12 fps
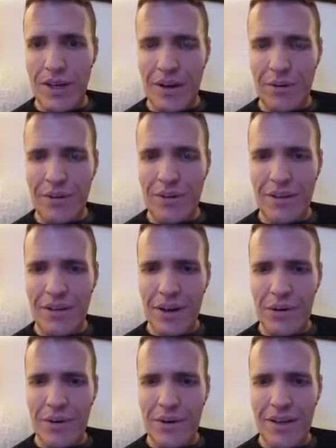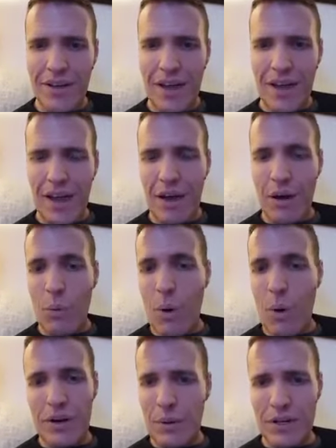now. I
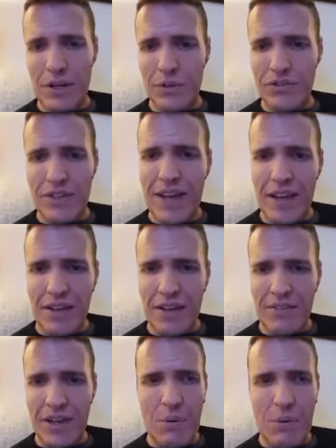want to go skydiving.